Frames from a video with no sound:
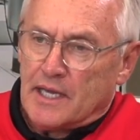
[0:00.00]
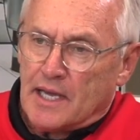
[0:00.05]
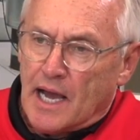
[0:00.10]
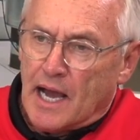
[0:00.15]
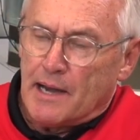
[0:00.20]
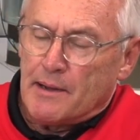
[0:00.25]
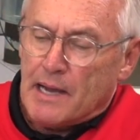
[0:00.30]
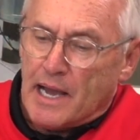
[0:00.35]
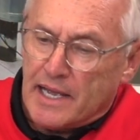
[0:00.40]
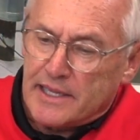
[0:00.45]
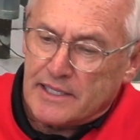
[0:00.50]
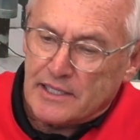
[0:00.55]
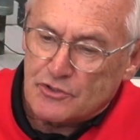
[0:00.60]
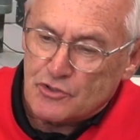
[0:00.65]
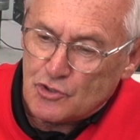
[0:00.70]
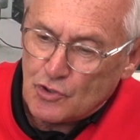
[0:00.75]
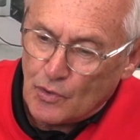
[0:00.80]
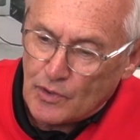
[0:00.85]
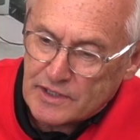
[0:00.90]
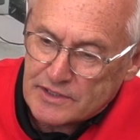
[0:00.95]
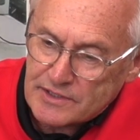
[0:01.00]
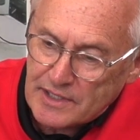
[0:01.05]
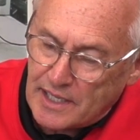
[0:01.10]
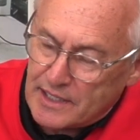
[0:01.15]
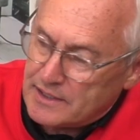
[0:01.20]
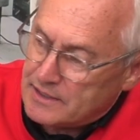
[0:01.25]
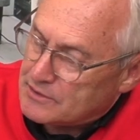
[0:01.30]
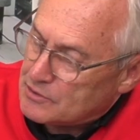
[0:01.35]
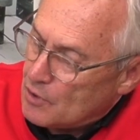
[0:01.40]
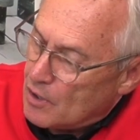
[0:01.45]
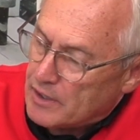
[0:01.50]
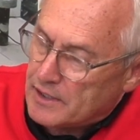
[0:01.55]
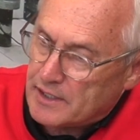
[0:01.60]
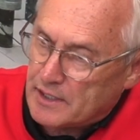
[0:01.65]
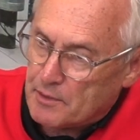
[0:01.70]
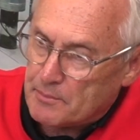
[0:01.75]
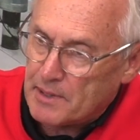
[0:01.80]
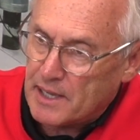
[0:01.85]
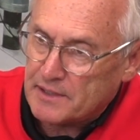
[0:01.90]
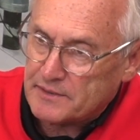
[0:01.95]
I get so excited
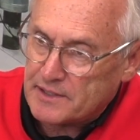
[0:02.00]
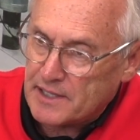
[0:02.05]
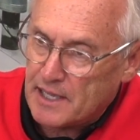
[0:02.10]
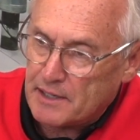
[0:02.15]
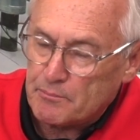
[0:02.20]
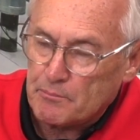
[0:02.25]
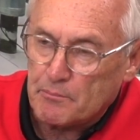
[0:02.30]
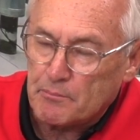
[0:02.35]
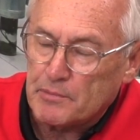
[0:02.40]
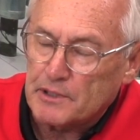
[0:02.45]
talking about that,